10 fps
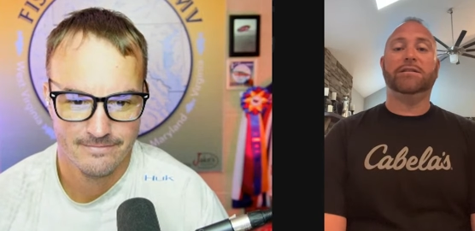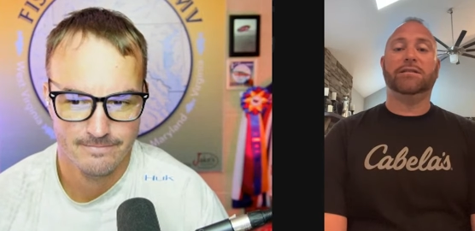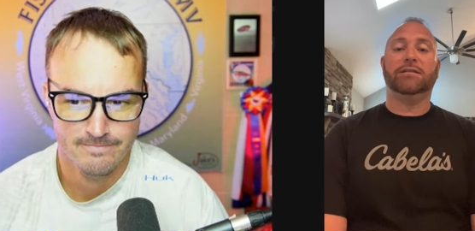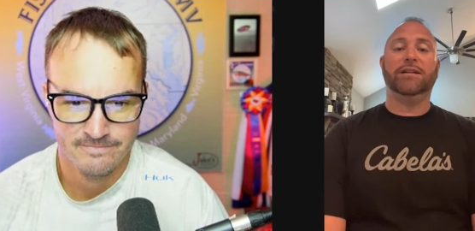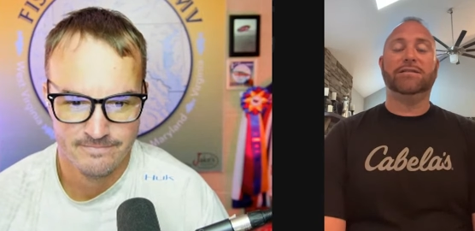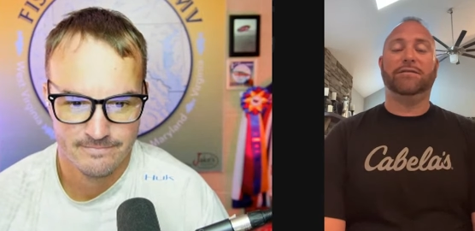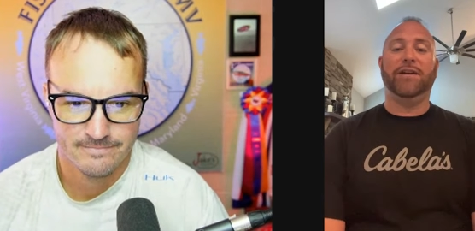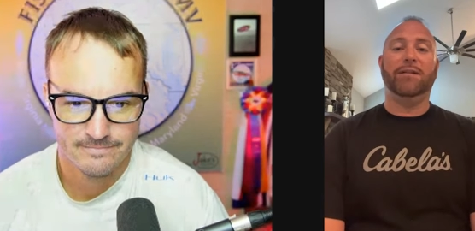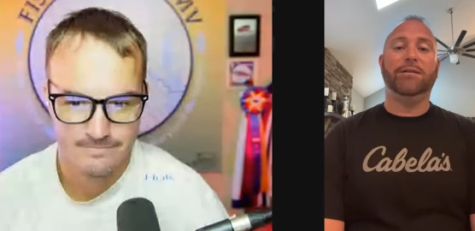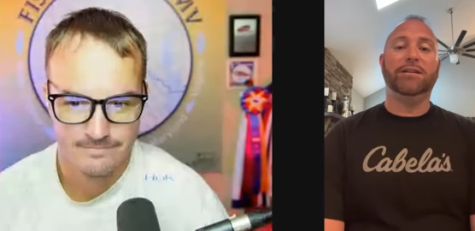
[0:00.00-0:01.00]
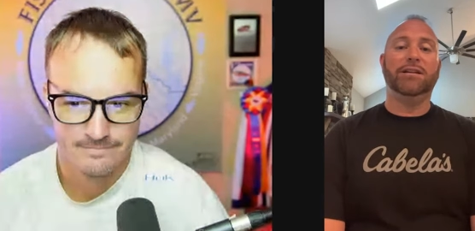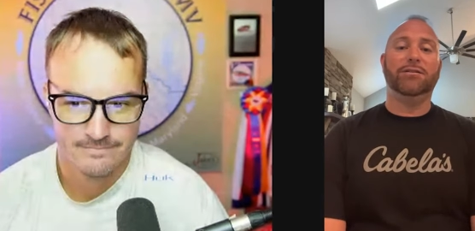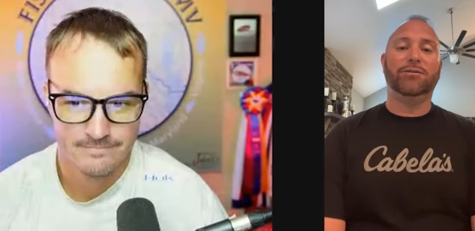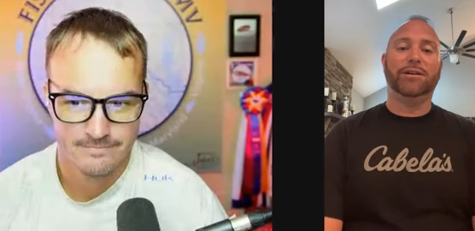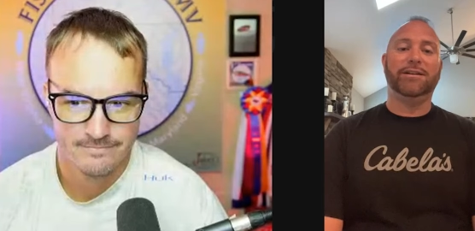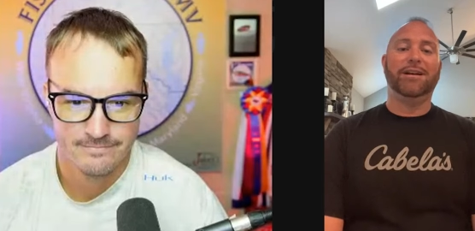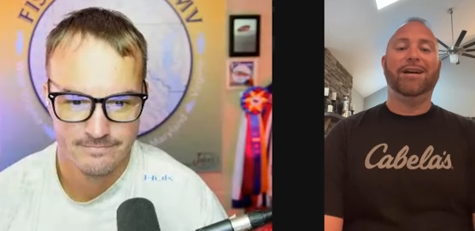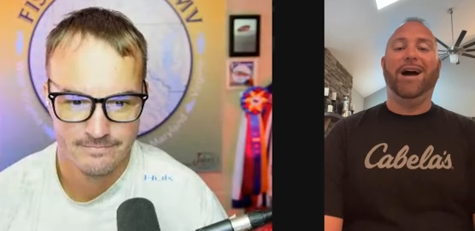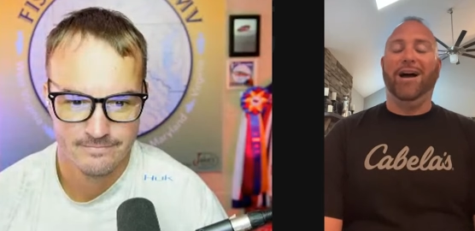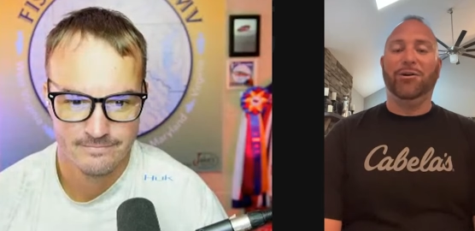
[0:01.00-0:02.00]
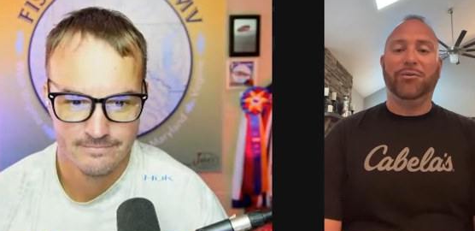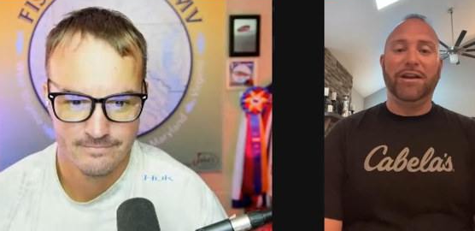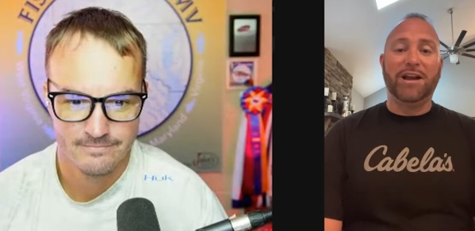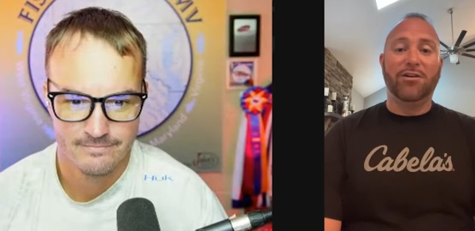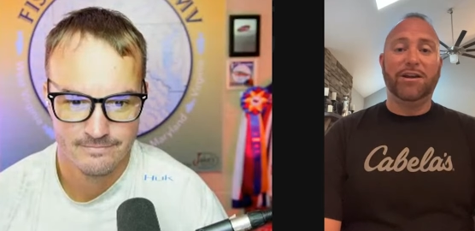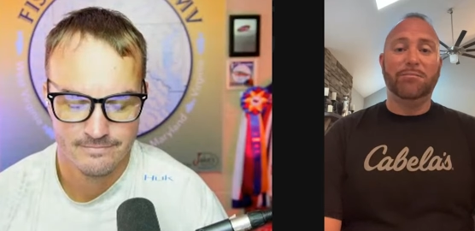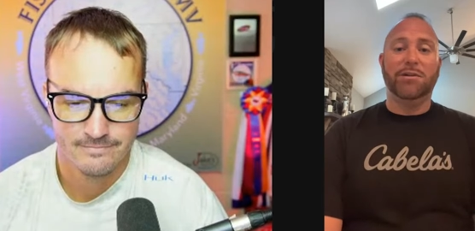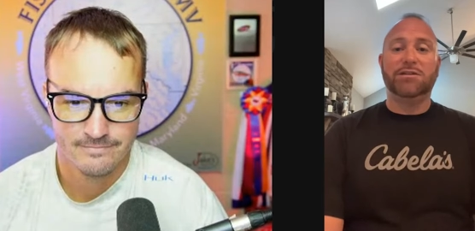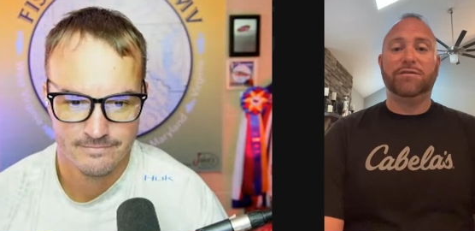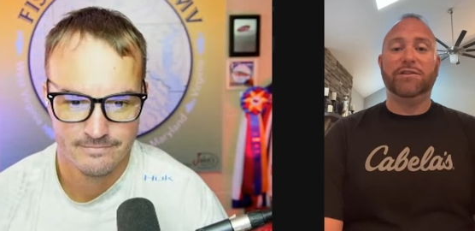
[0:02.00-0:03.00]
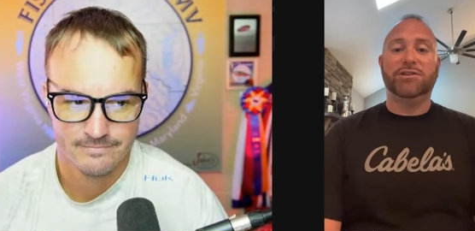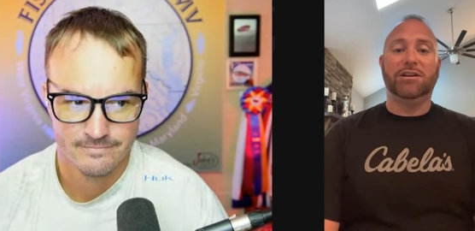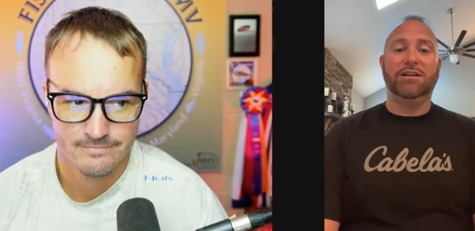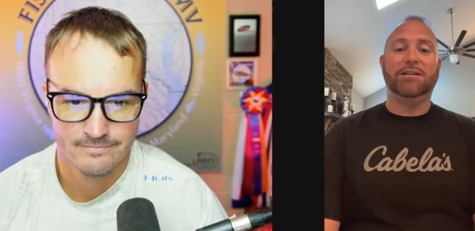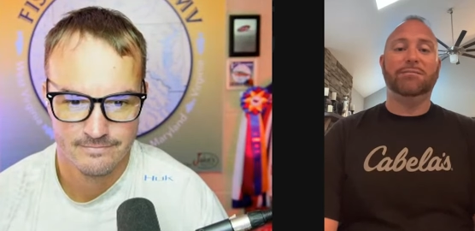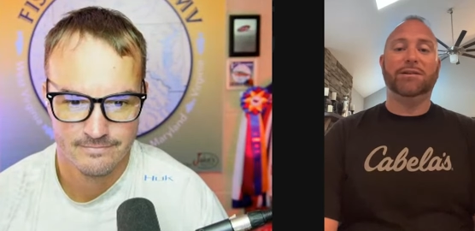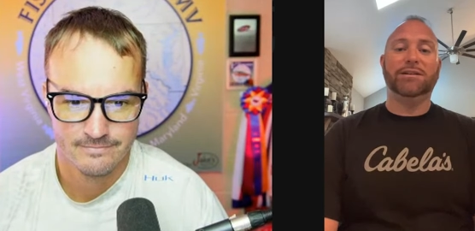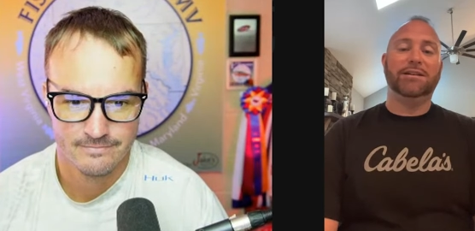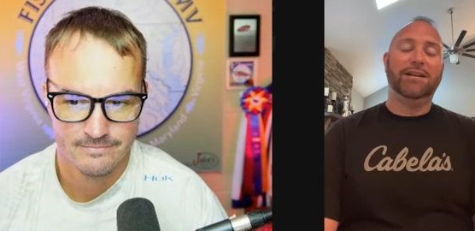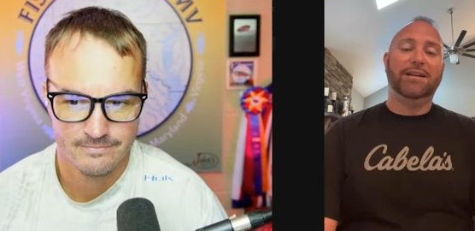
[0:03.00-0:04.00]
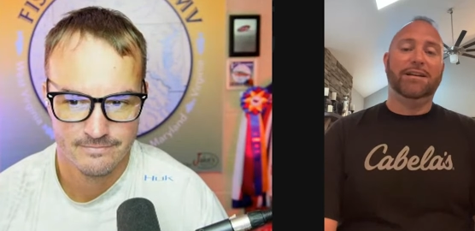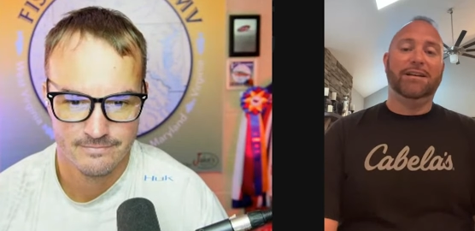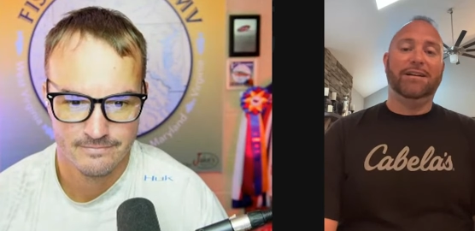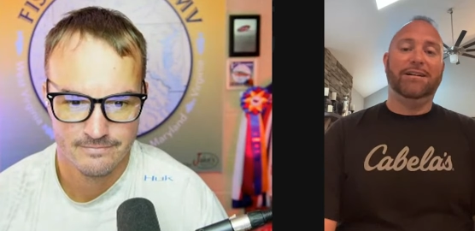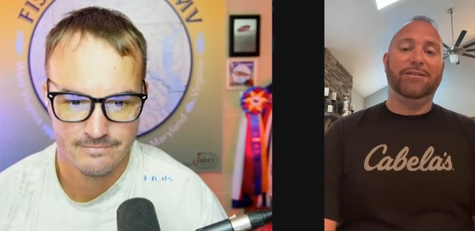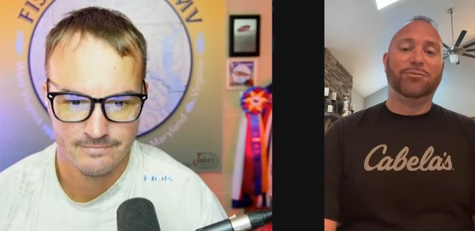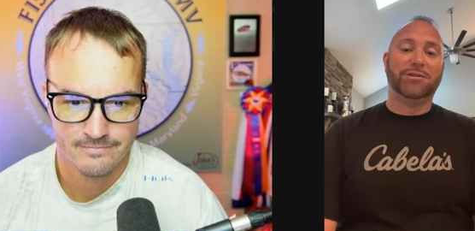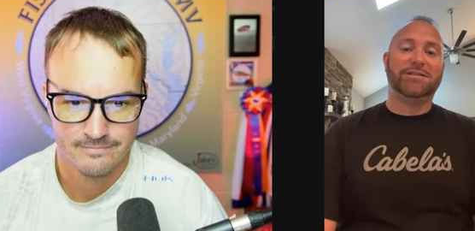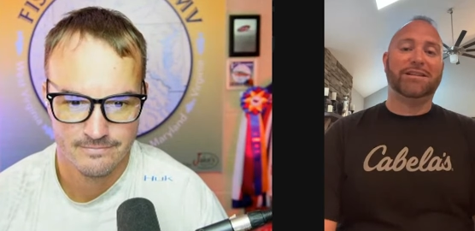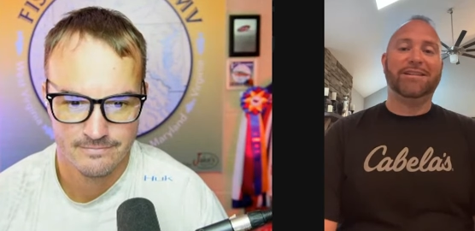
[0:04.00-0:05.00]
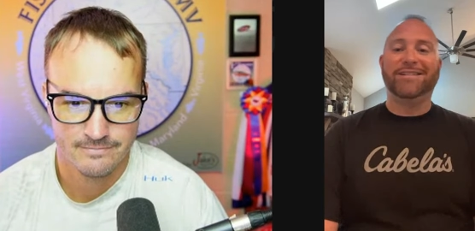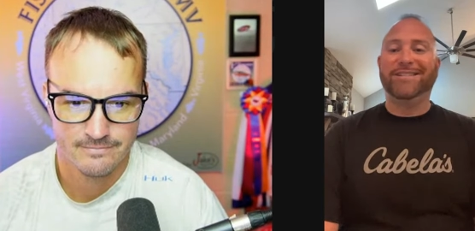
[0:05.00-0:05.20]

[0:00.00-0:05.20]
Speaker 1: It's a it's a family deal, and I don't think I'll get much fishing in, but uh, we'll see.